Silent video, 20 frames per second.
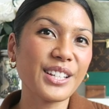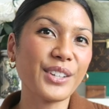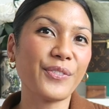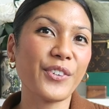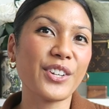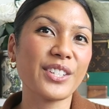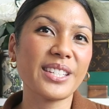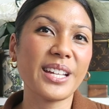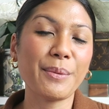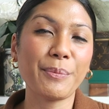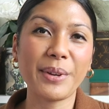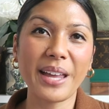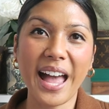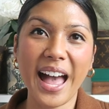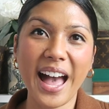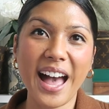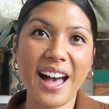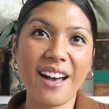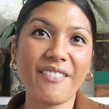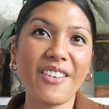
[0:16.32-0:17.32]
So first up we
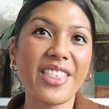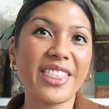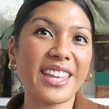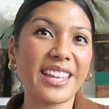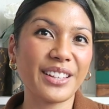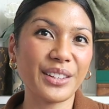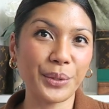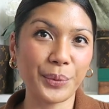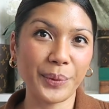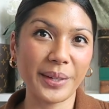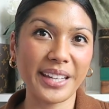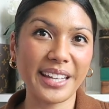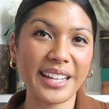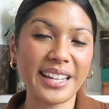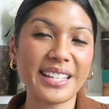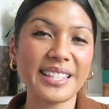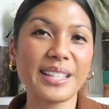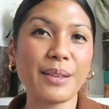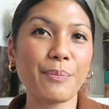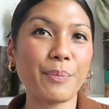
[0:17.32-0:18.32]
have the
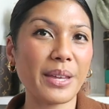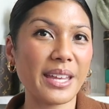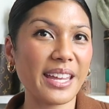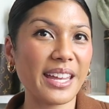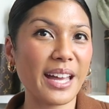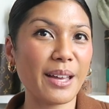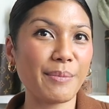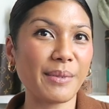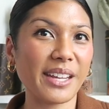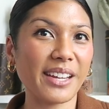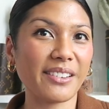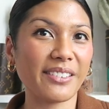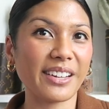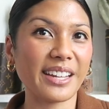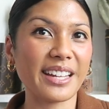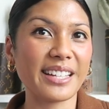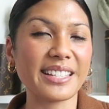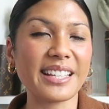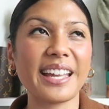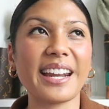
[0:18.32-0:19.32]
Louise PM
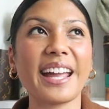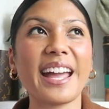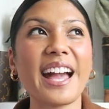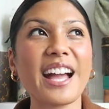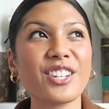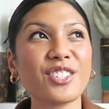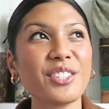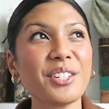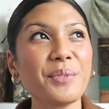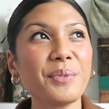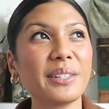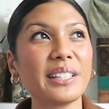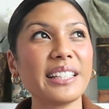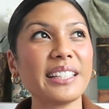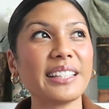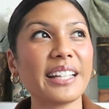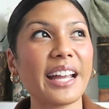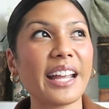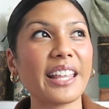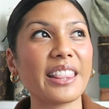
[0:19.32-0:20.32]
earrings and I actually really
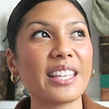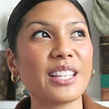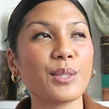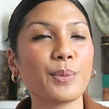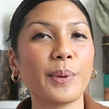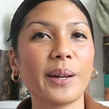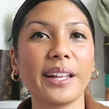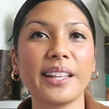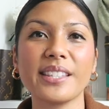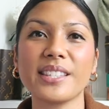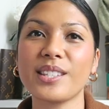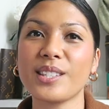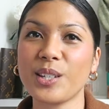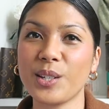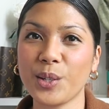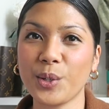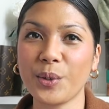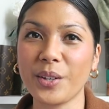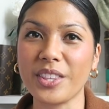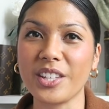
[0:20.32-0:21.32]
like these ones
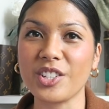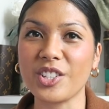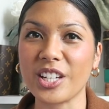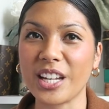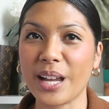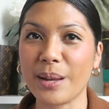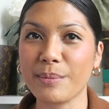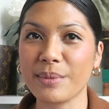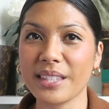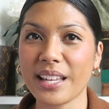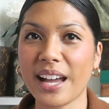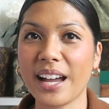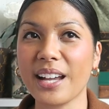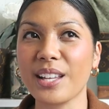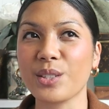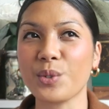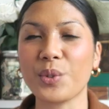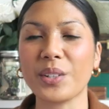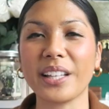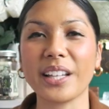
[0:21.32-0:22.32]
too in the GM
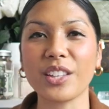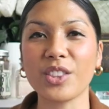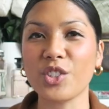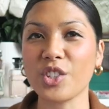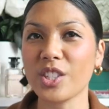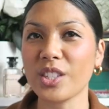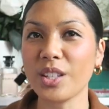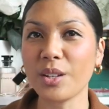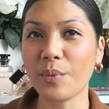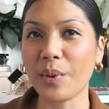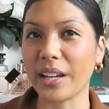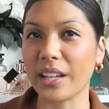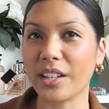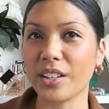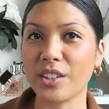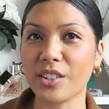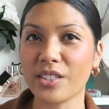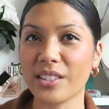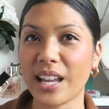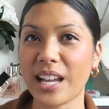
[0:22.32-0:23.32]
size or like just the
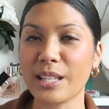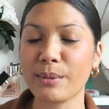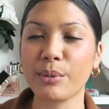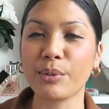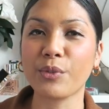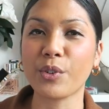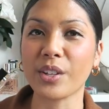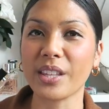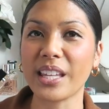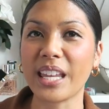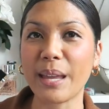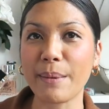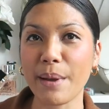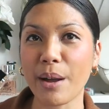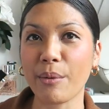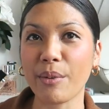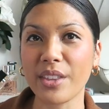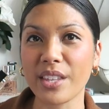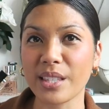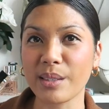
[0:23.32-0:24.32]
regular size before they came
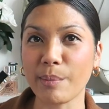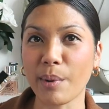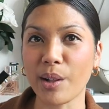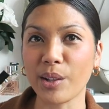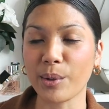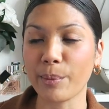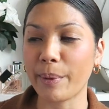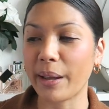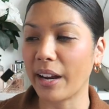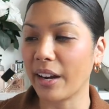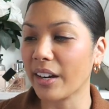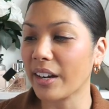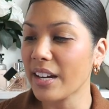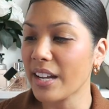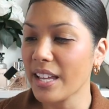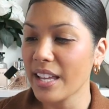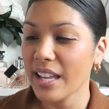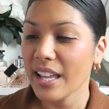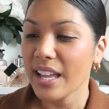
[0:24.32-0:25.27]
out with a smaller pair.